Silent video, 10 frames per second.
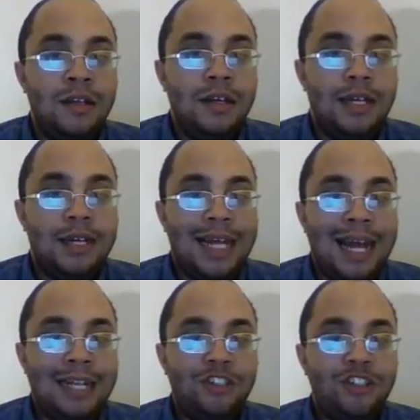
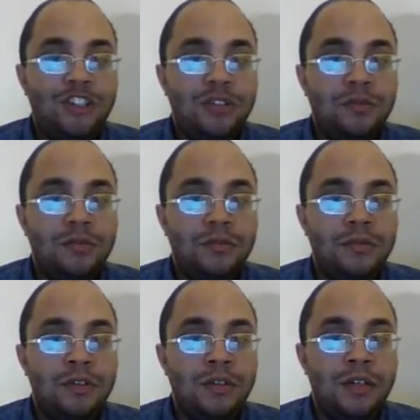attach,
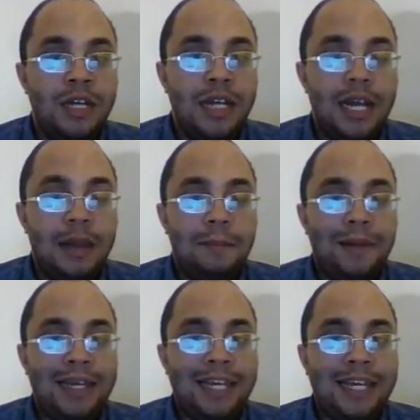and
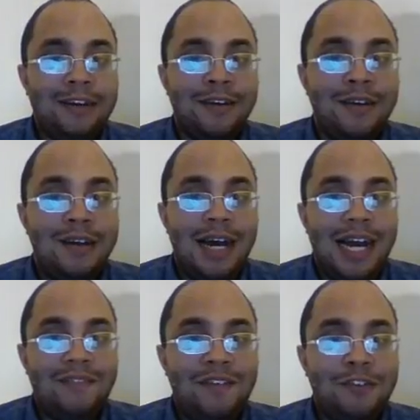play here.
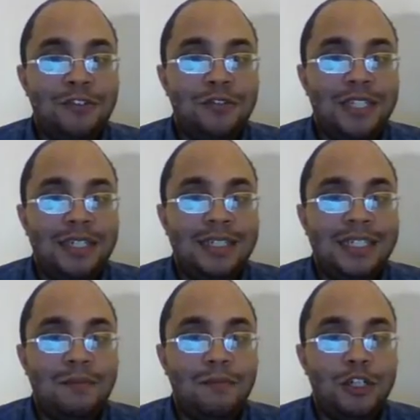I've also seen
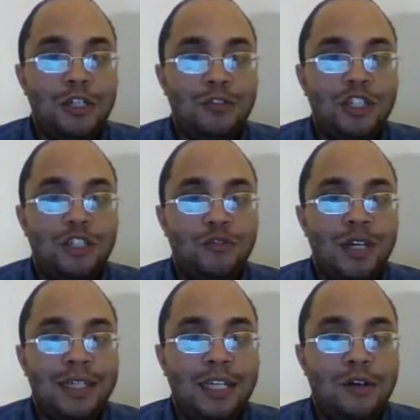some where you just
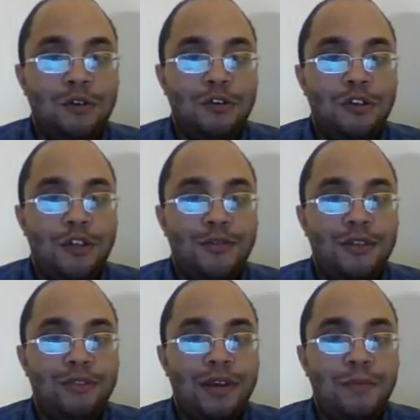directly go into the
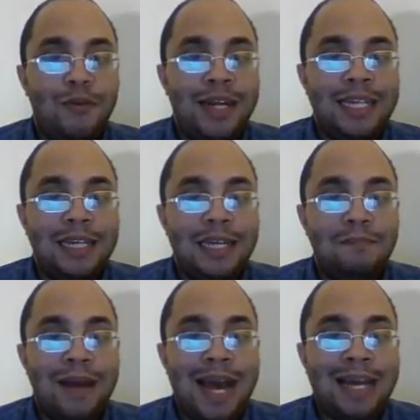3 point and then
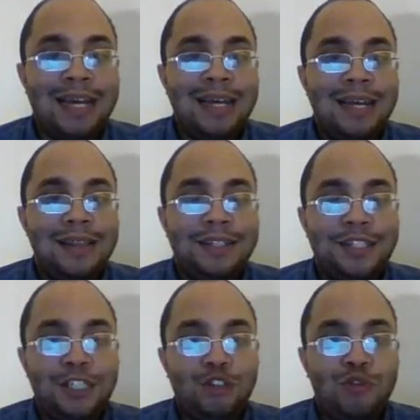come back. This
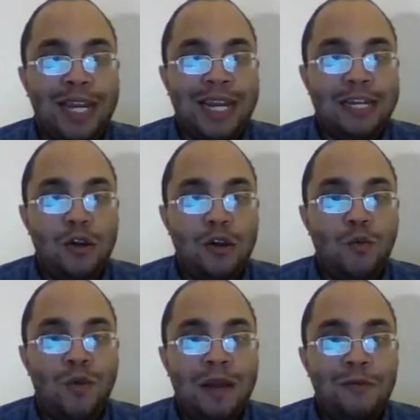is a trade.
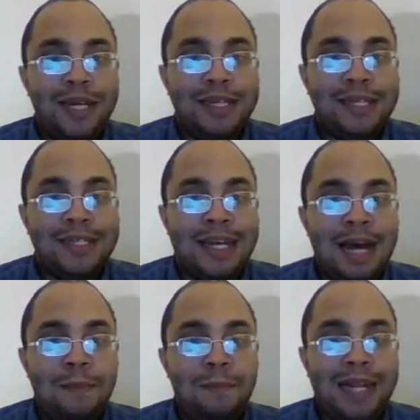White will get the
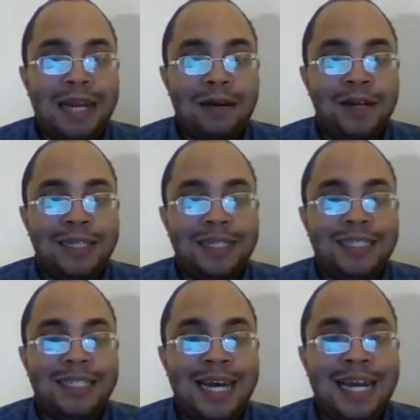top, black will get the
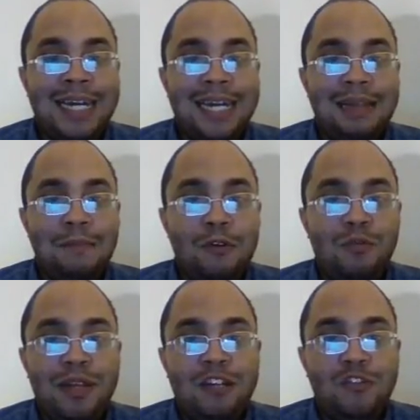side, and then
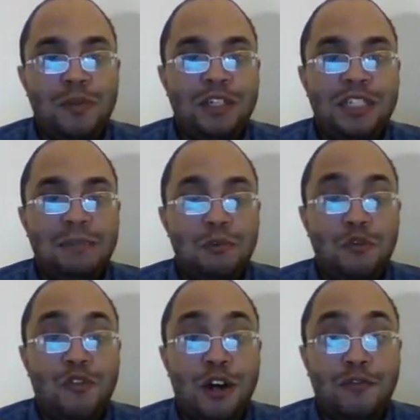both players will basically
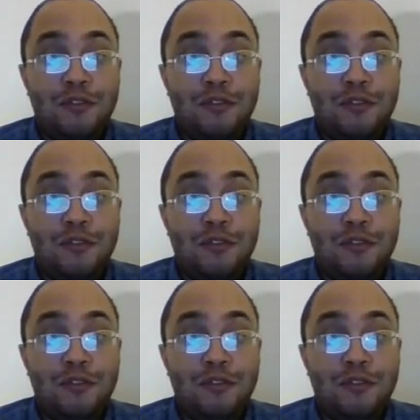move on from